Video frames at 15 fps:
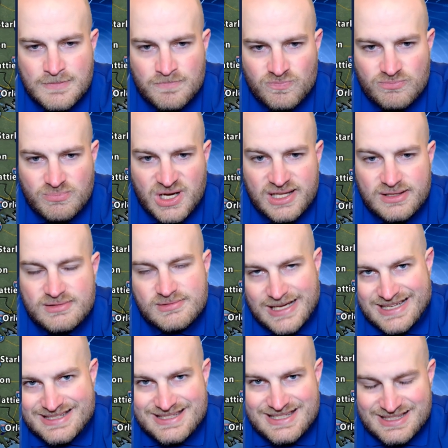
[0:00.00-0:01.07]
but
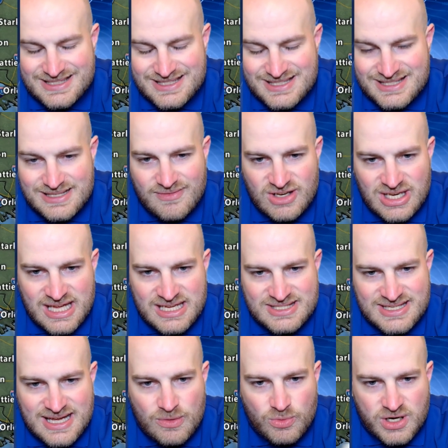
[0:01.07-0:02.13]
that's 6 to 7 days
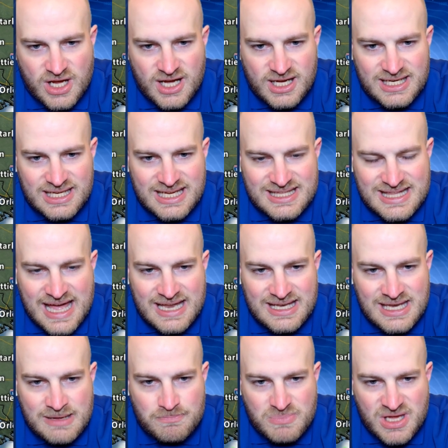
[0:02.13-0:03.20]
out. We're not going to get that
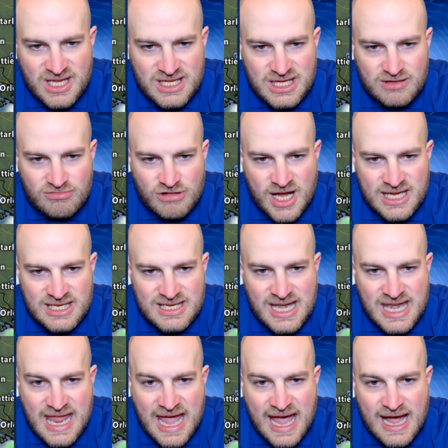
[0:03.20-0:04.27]
nitpicky right
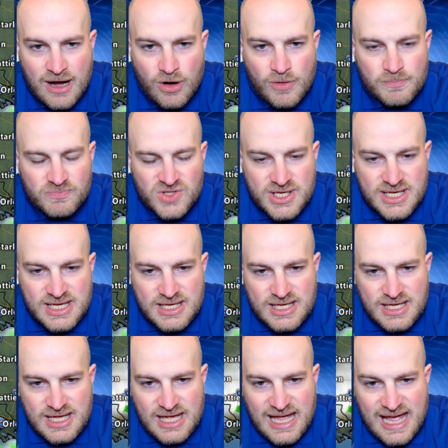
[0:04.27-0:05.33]
now.
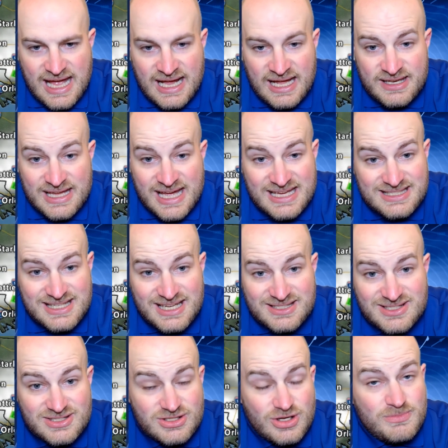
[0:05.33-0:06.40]
And that takes
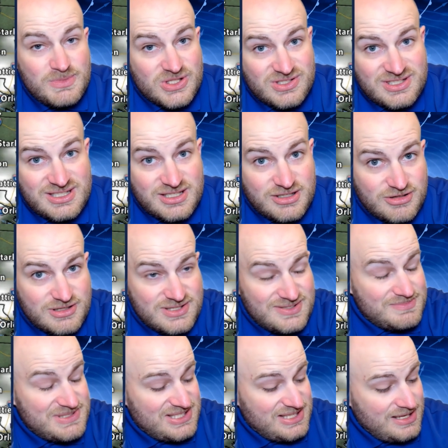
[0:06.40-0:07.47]
us almost into
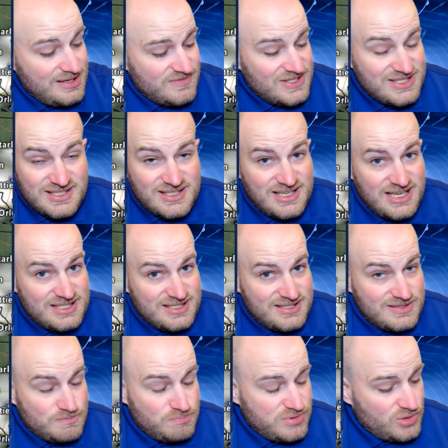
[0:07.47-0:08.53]
Christmas Eve, isn't that
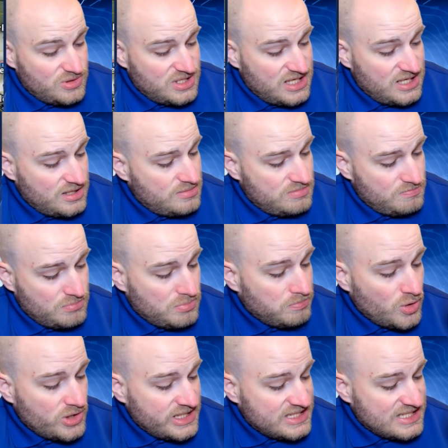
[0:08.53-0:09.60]
spooky?
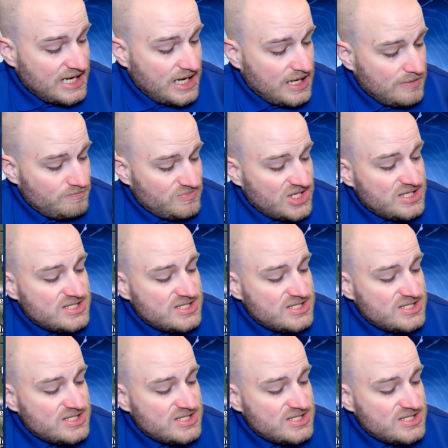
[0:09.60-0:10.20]
Boy, time does